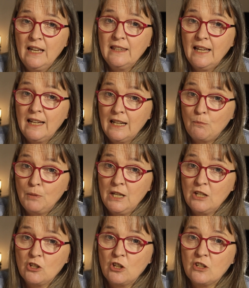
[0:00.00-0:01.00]
They get a
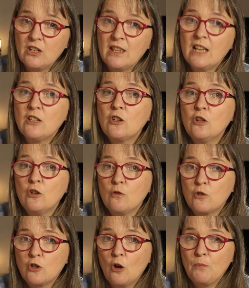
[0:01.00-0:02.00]
picture. So that's a Google
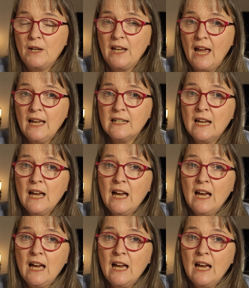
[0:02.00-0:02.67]
Shopping ad